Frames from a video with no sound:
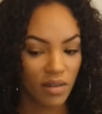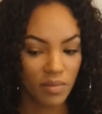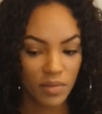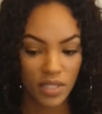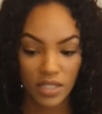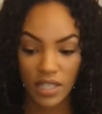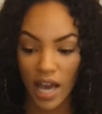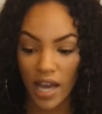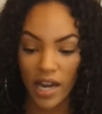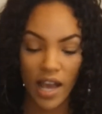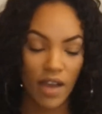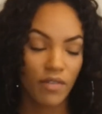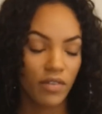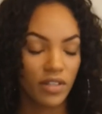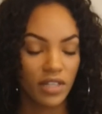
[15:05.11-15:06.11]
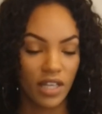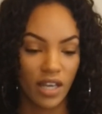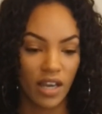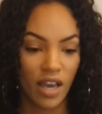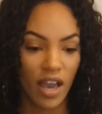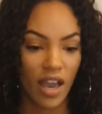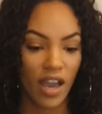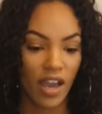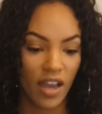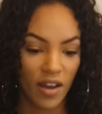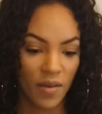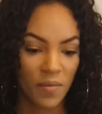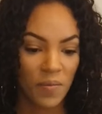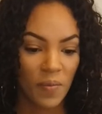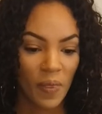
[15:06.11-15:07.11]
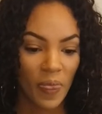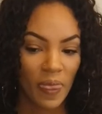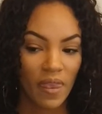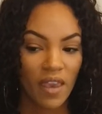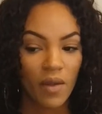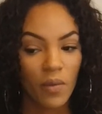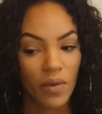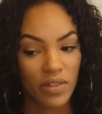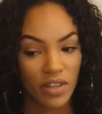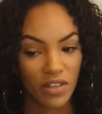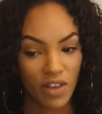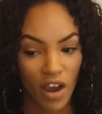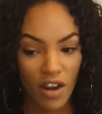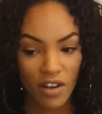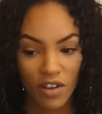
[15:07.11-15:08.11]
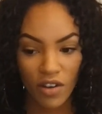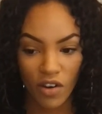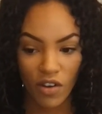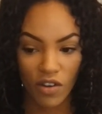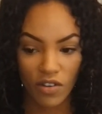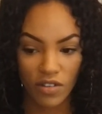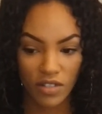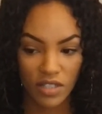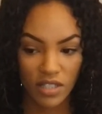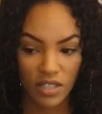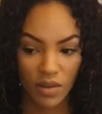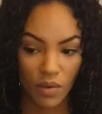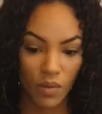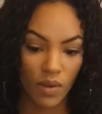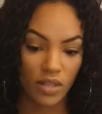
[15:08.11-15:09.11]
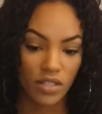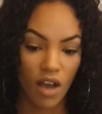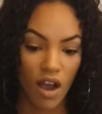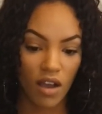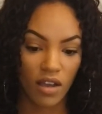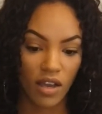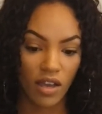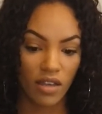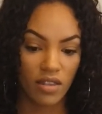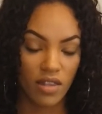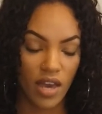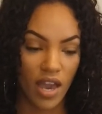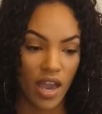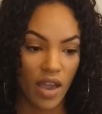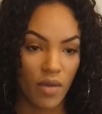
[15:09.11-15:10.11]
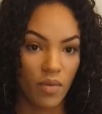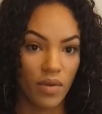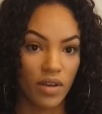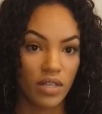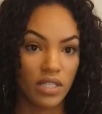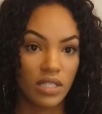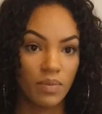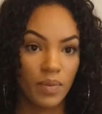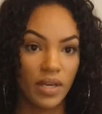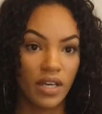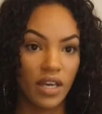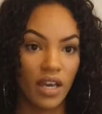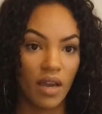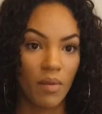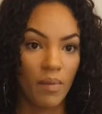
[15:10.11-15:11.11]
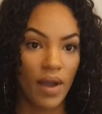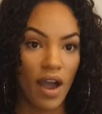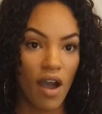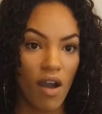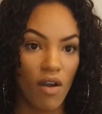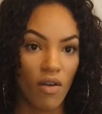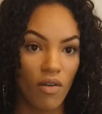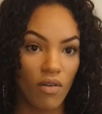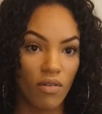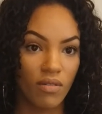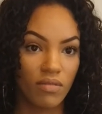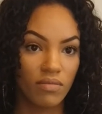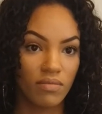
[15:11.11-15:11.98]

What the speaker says: society, everything. And when the dark girls were talking, they were speaking about